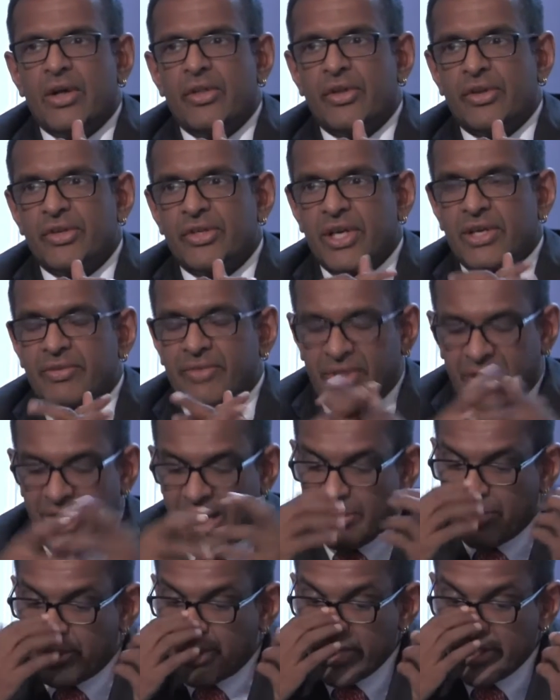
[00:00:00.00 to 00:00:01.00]
that David
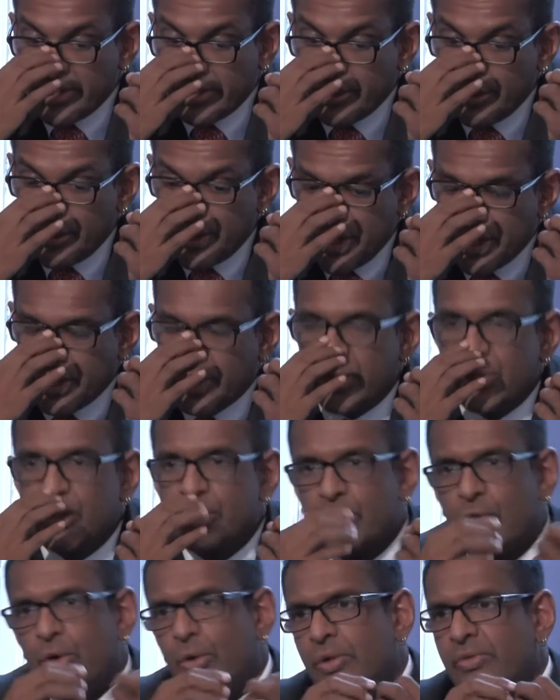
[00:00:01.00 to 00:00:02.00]
Cameron is losing
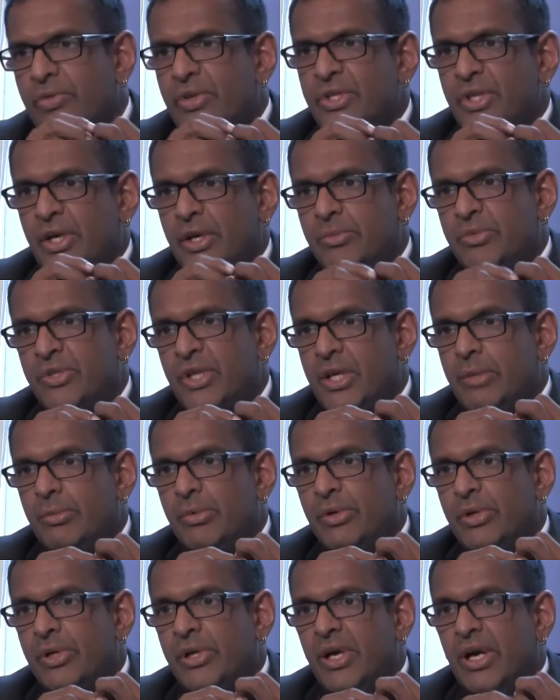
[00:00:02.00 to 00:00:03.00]
control of the
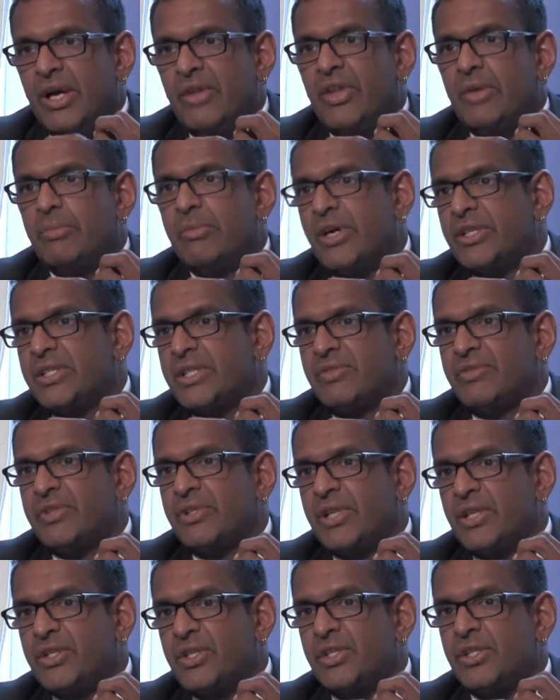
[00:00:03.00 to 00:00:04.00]
timetable and they might have
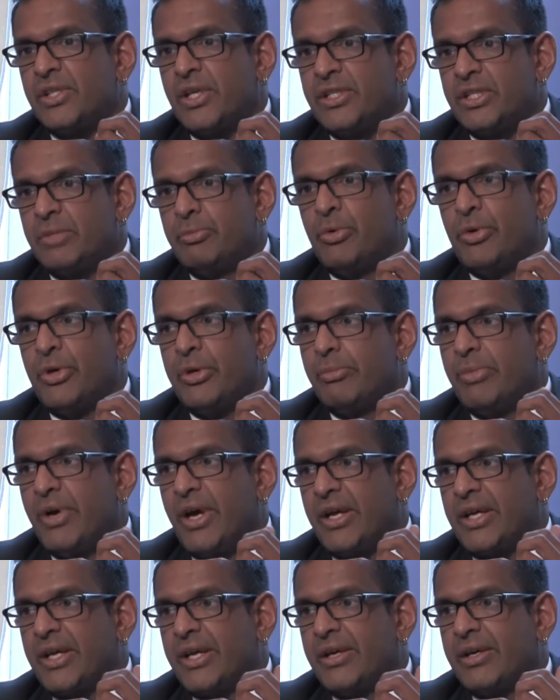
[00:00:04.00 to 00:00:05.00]
to legislate to put it
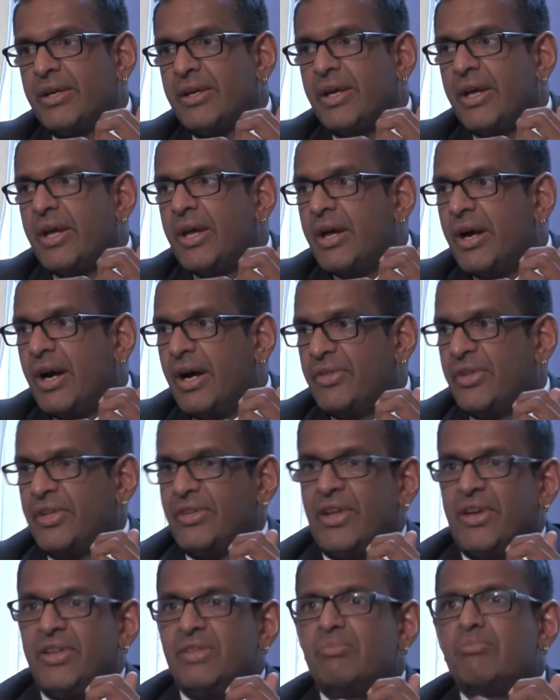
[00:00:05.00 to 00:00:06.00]
back. I
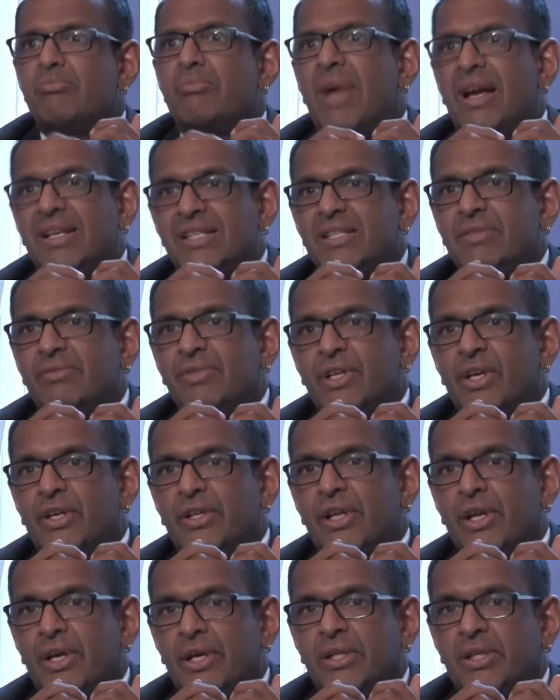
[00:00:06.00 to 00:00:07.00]
think that is massively
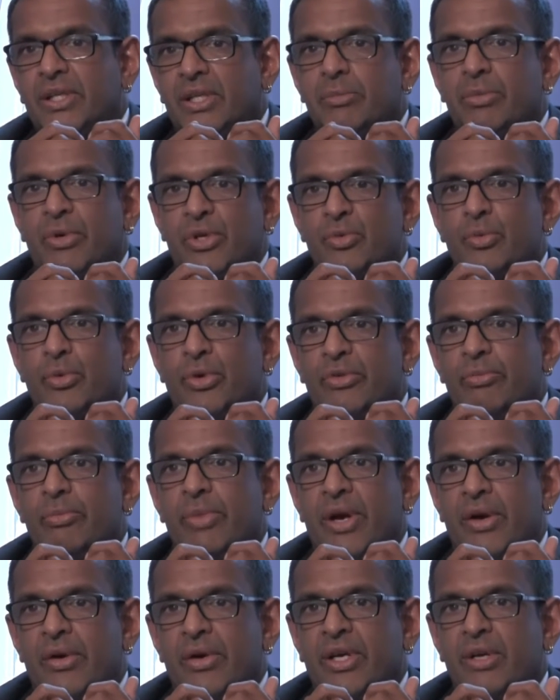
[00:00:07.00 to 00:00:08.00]
unlikely, but it's worth
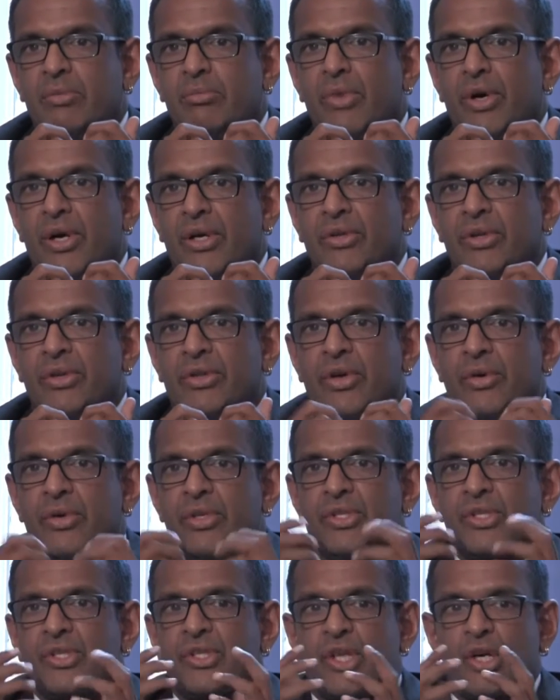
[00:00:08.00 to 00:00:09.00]
bearing in mind that there
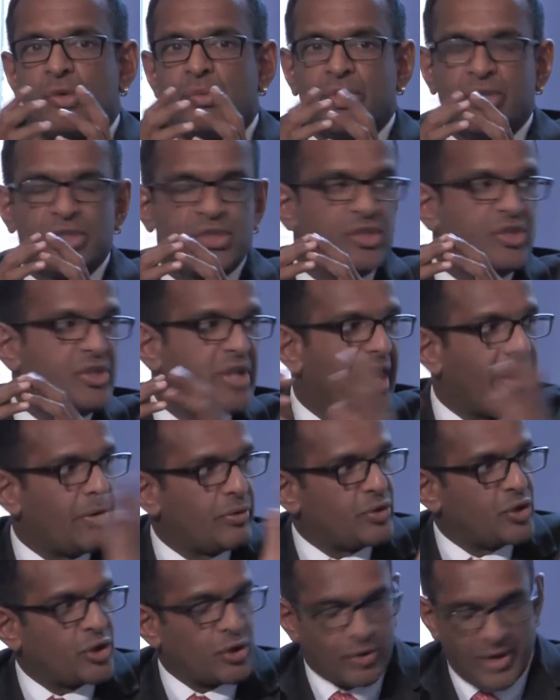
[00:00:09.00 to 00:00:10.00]
is so much
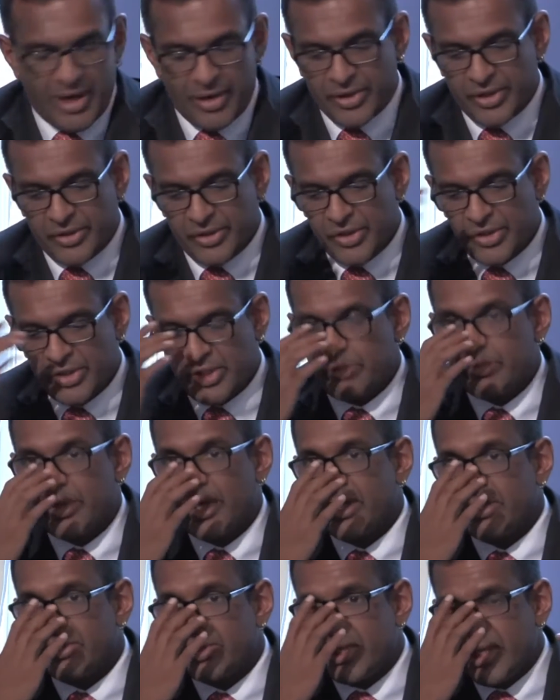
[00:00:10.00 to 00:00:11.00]
doubt shrouding this
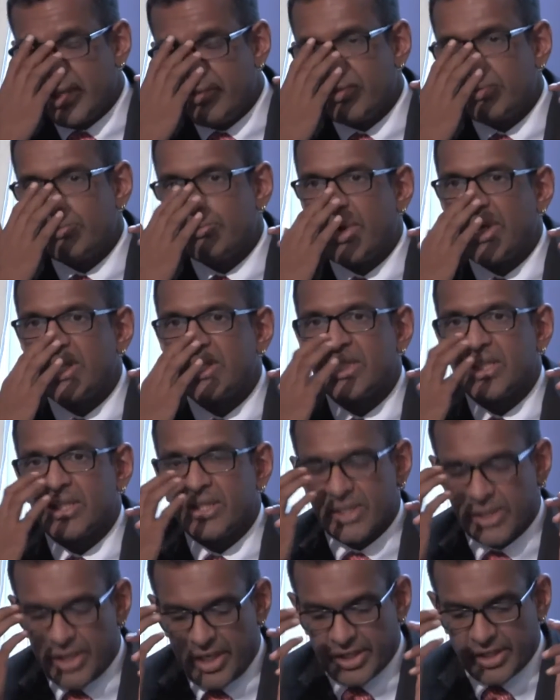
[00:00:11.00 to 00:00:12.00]
debate that even
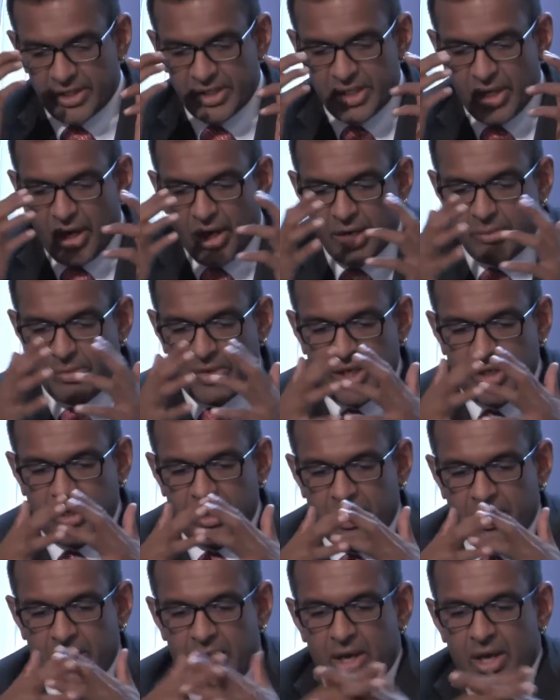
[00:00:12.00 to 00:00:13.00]
basics like
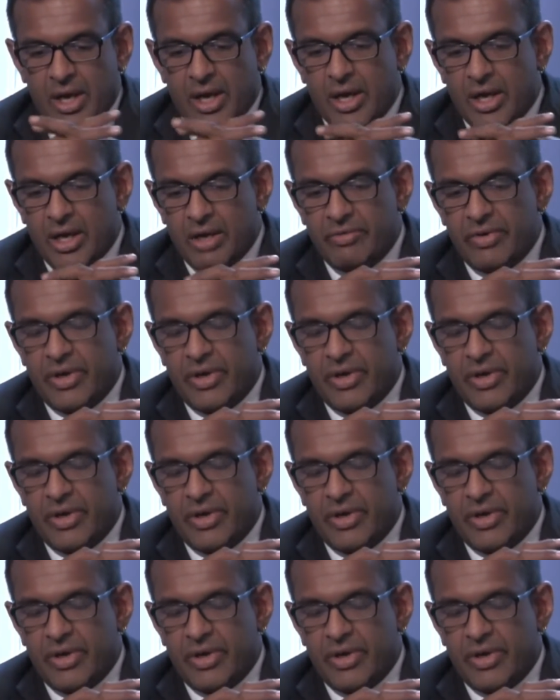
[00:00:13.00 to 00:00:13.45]
timing are